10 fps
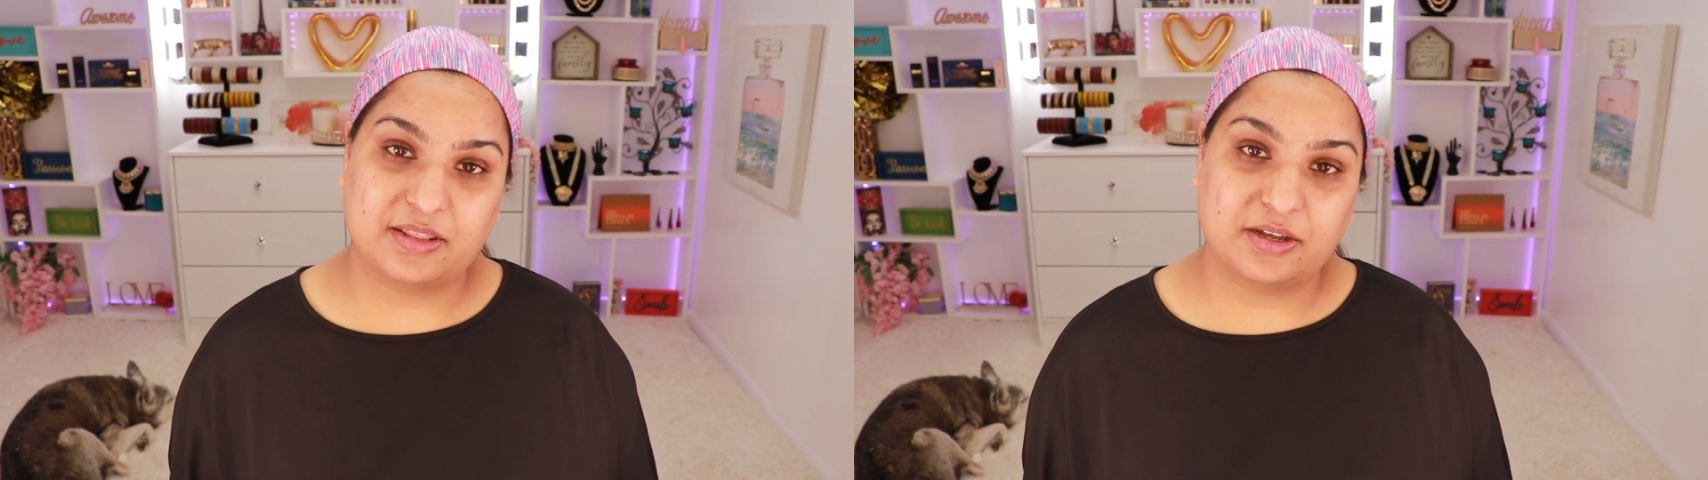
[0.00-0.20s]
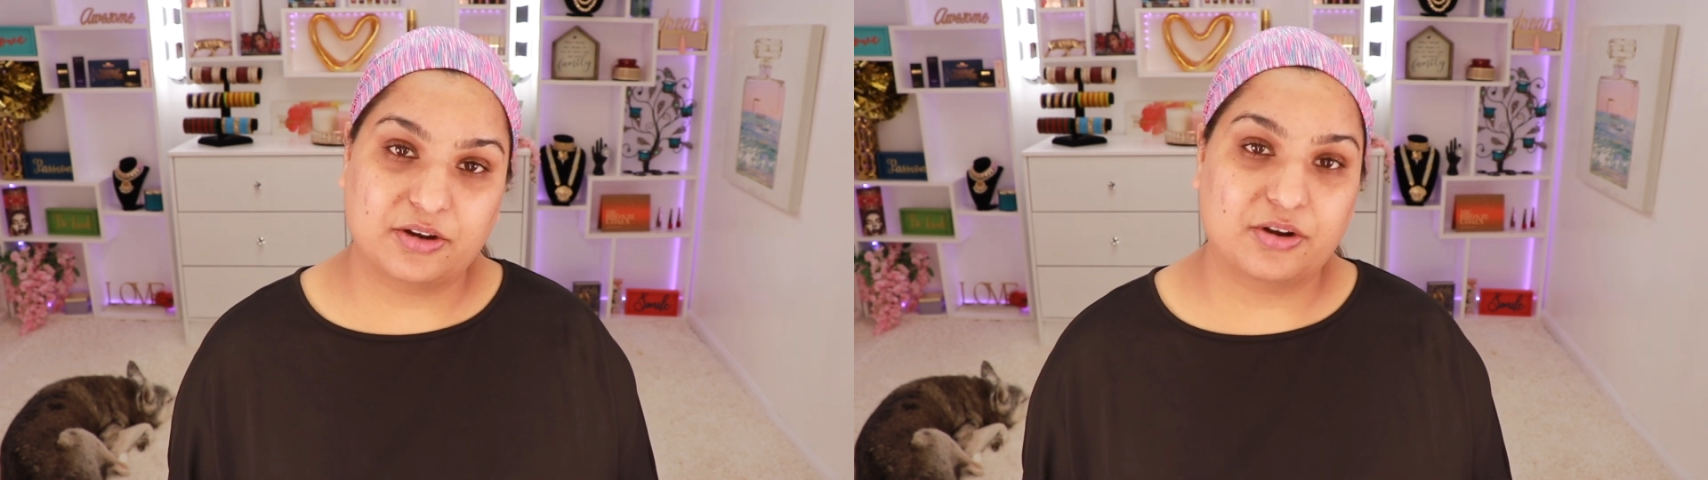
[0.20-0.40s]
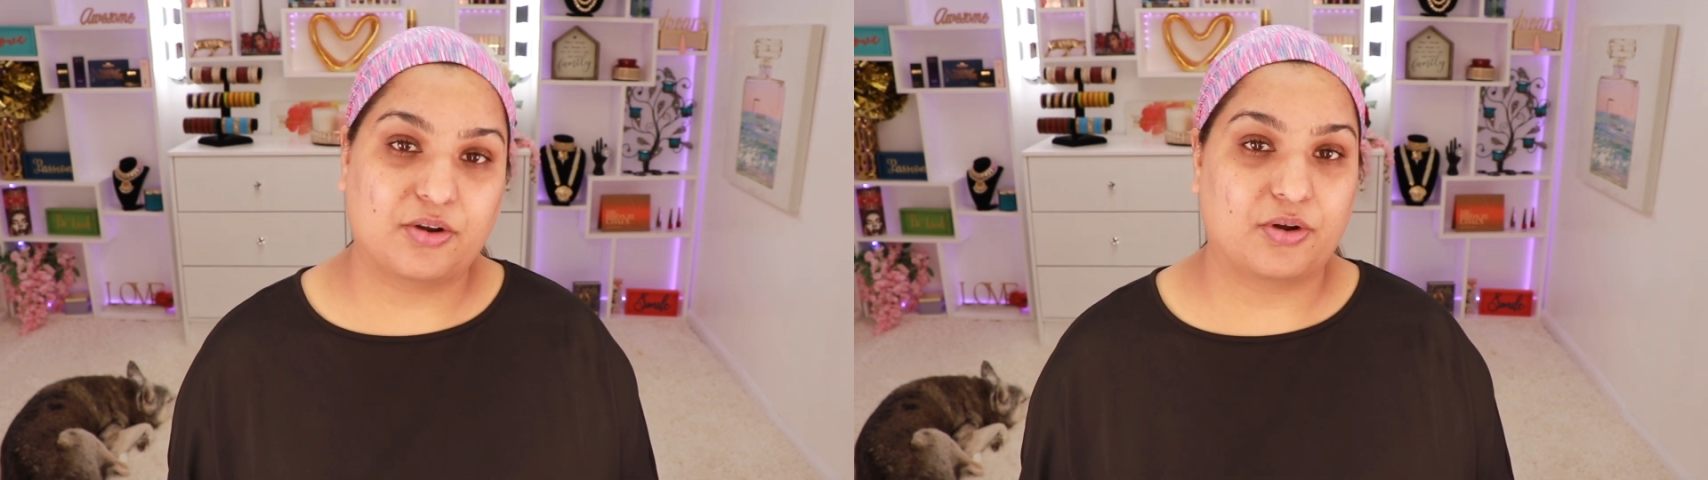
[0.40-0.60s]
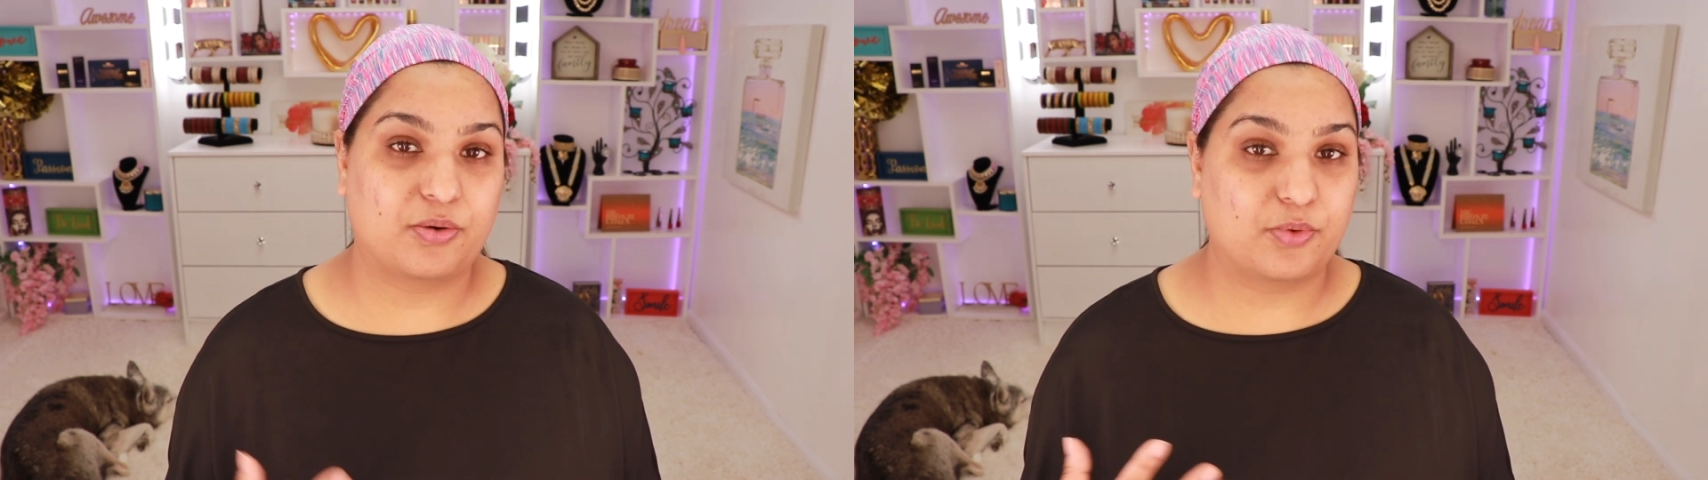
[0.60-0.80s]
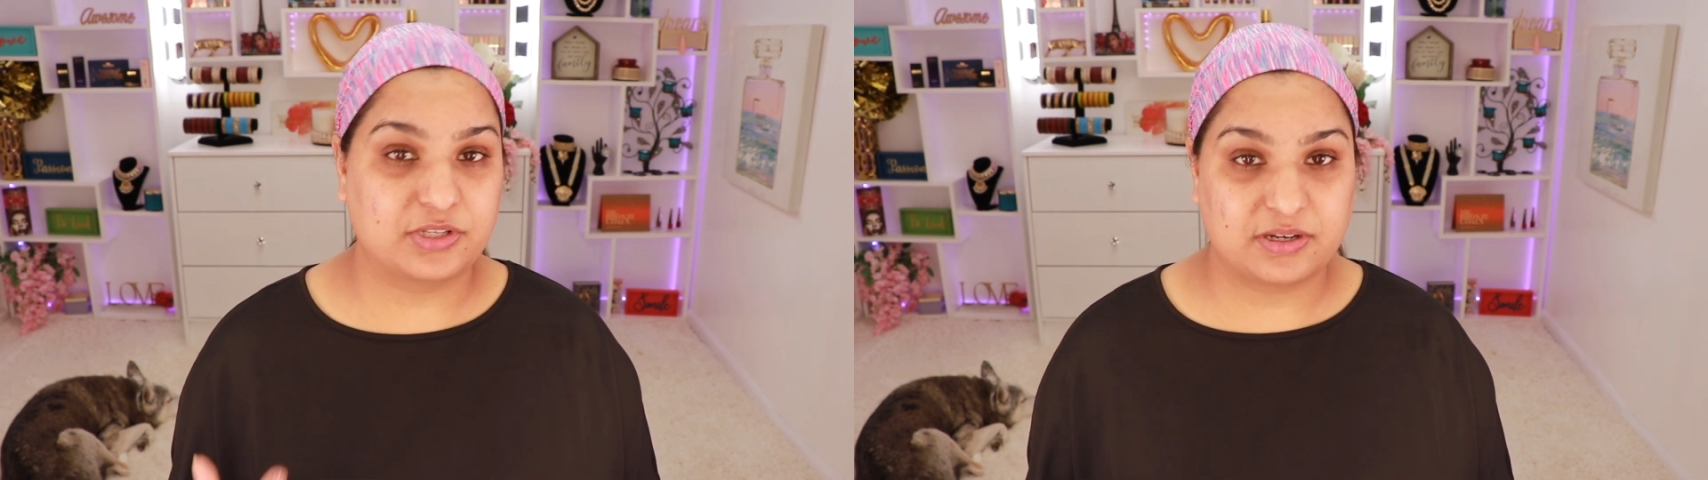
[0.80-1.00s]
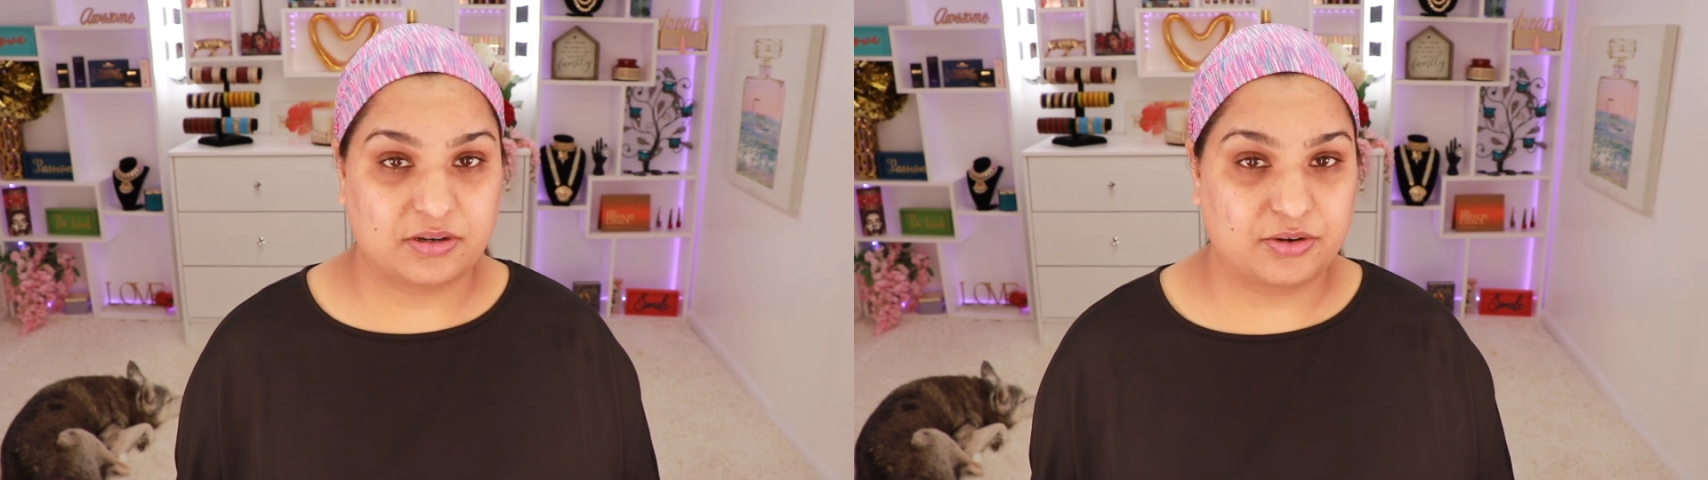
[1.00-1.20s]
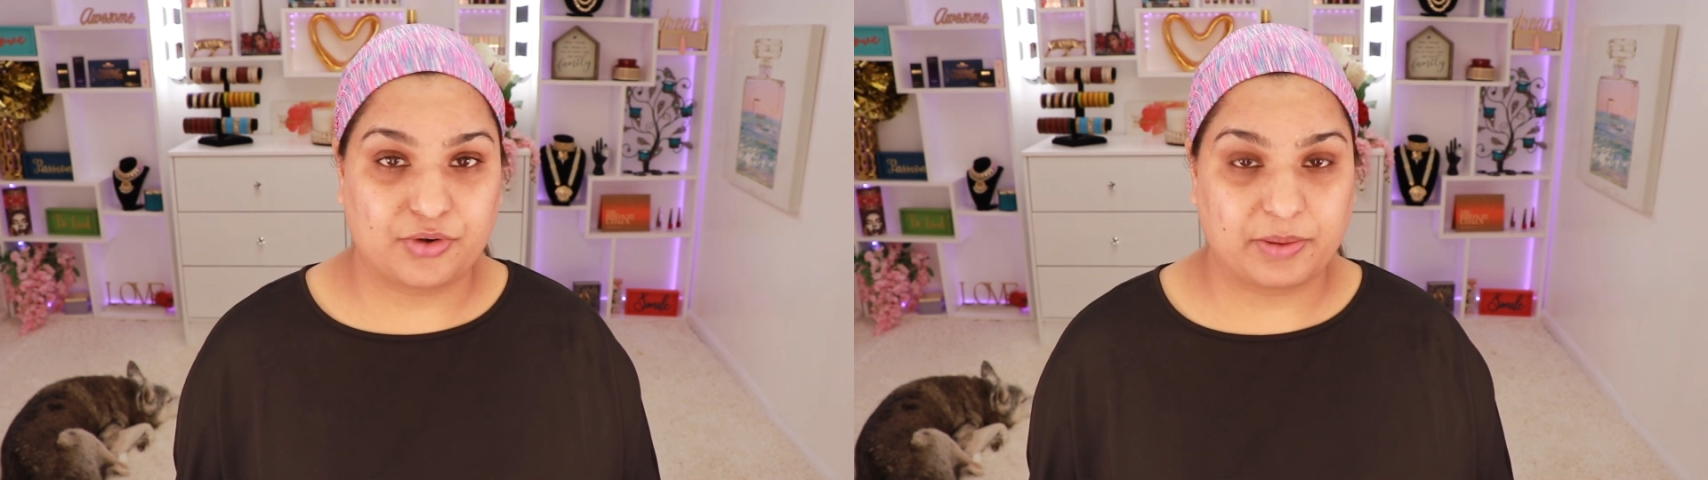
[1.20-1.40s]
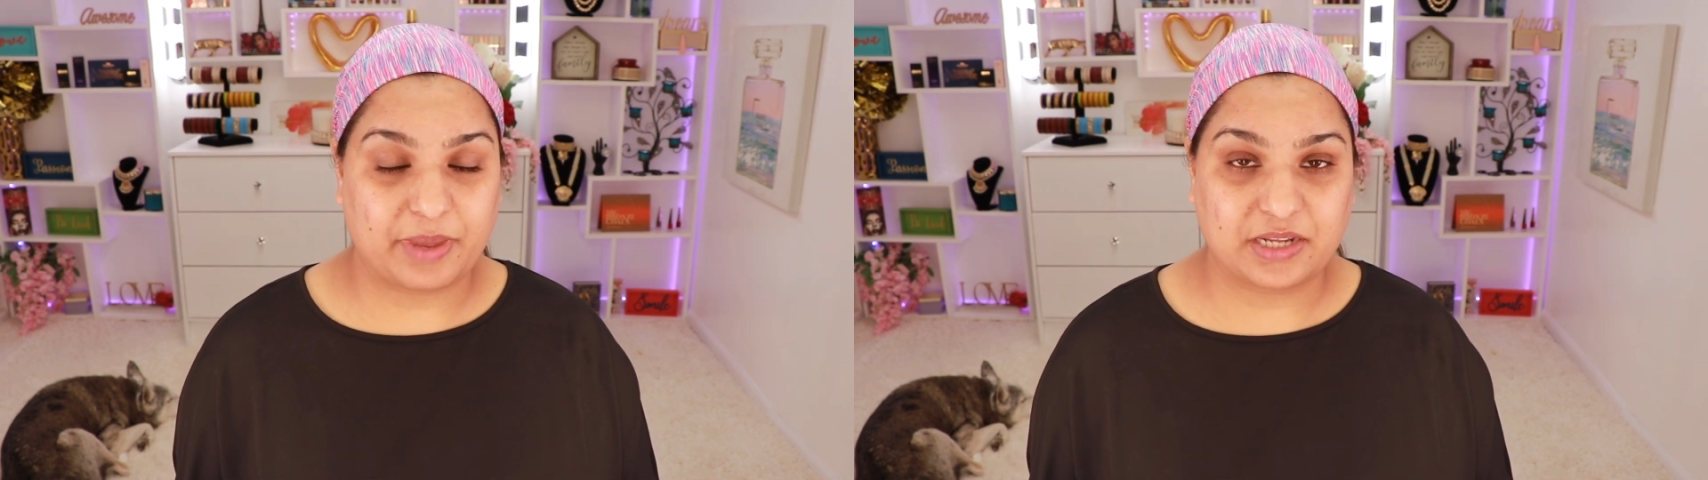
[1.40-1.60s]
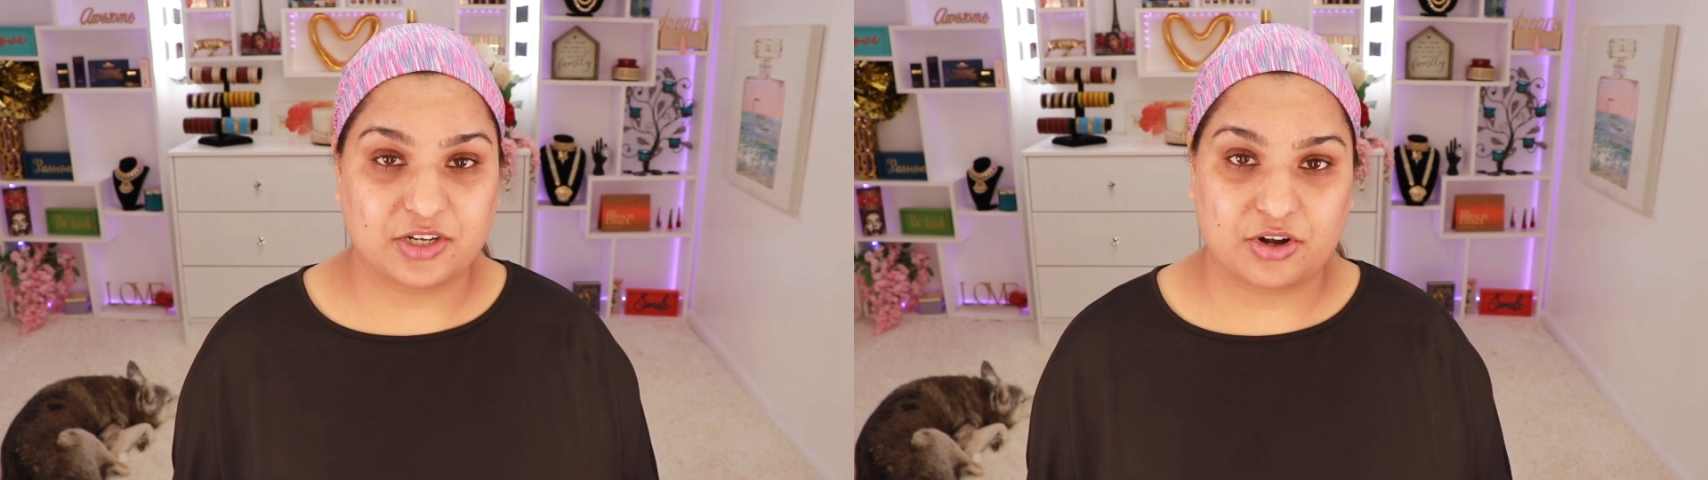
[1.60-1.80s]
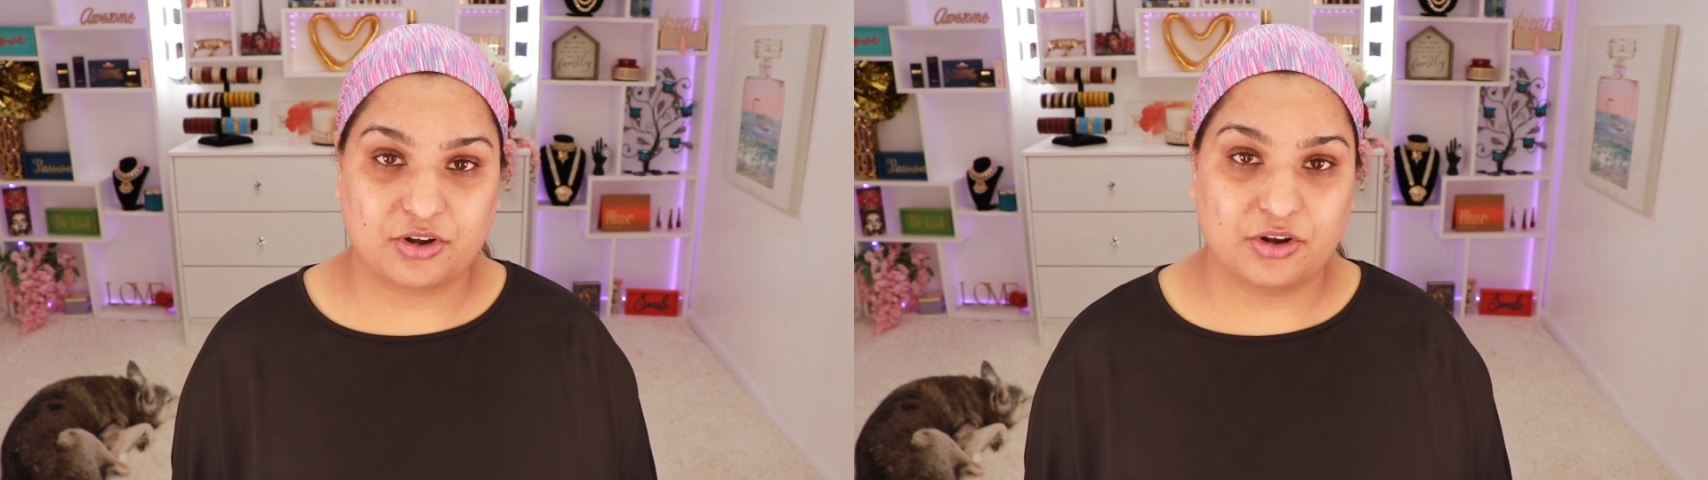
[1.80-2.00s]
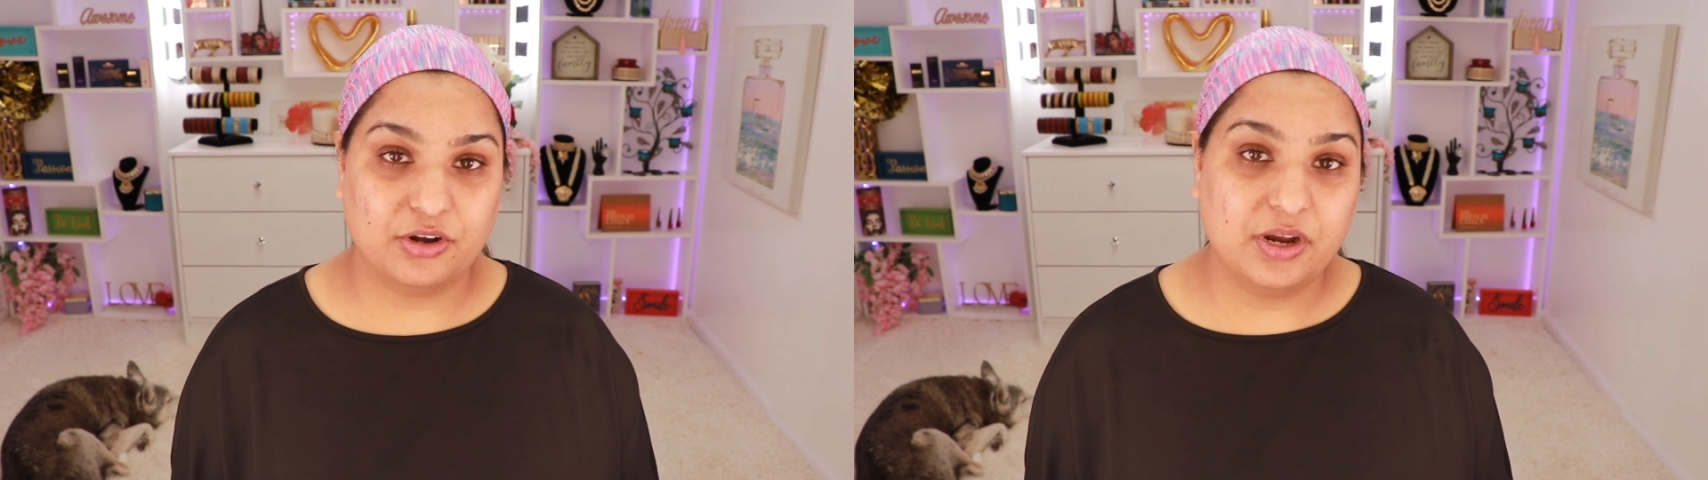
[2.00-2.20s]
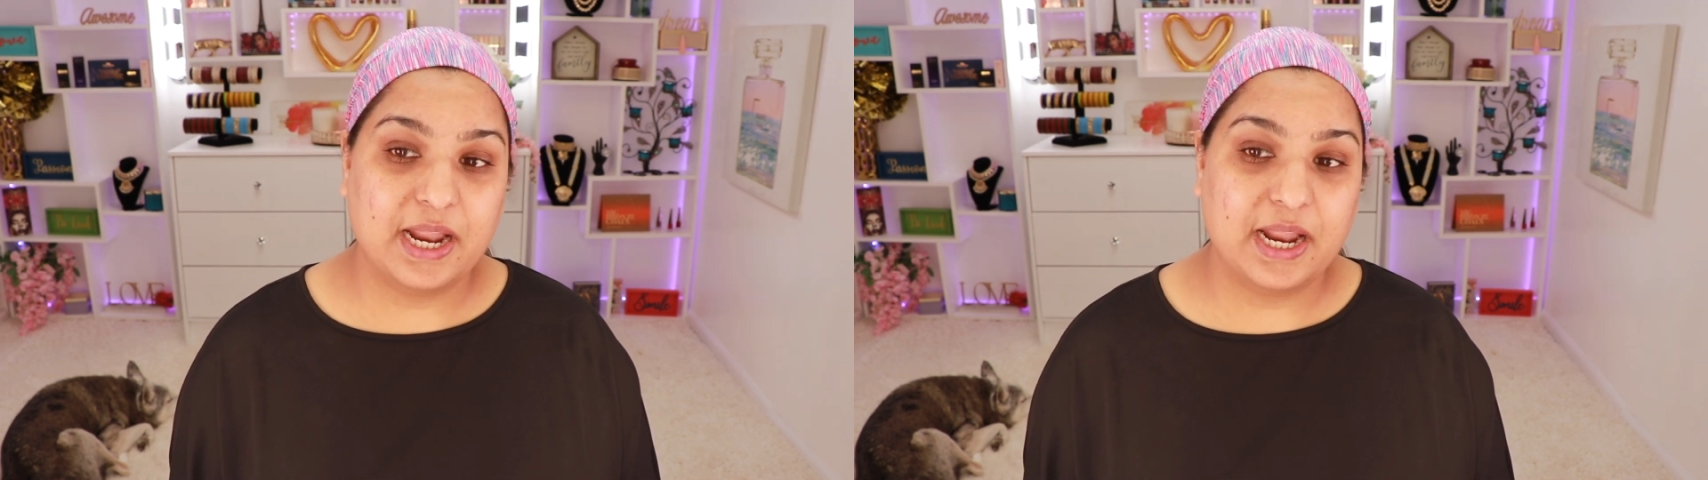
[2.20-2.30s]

thicker or wasn't growing back darker,